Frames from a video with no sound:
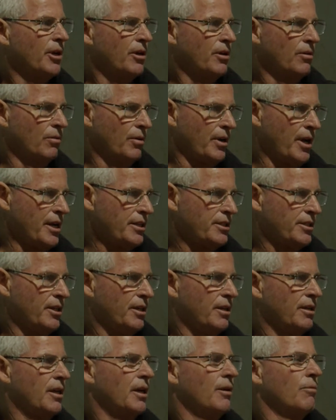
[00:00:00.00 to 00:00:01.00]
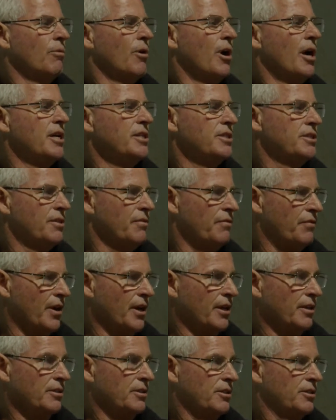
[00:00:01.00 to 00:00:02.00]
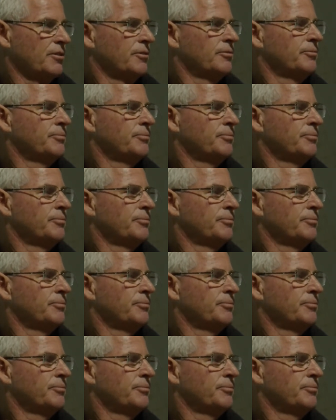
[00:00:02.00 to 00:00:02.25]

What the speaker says: coin asset, and raise the funds.